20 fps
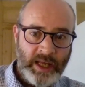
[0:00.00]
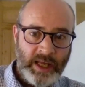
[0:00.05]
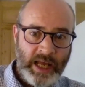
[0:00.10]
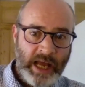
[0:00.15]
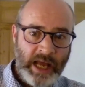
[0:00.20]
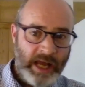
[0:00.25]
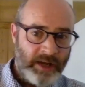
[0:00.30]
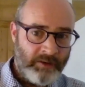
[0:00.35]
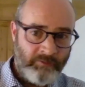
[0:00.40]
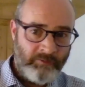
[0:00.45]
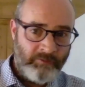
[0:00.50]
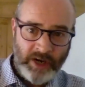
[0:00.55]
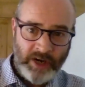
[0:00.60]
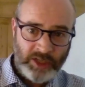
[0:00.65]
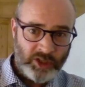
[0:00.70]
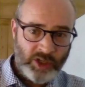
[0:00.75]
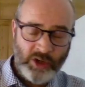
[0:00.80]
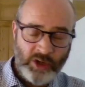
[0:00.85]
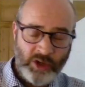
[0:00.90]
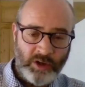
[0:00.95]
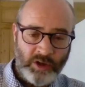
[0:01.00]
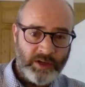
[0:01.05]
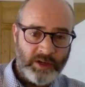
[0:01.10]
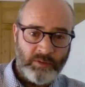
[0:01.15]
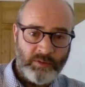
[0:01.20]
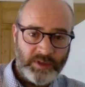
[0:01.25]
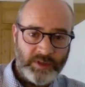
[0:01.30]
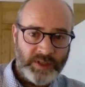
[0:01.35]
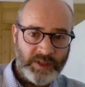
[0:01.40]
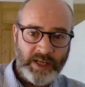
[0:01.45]
And a French colleague
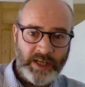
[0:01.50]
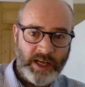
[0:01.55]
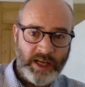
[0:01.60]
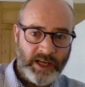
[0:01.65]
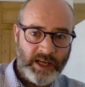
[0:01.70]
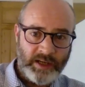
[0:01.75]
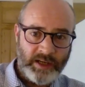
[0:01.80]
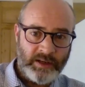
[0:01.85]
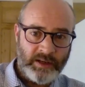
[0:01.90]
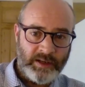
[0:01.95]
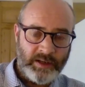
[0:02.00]
was saying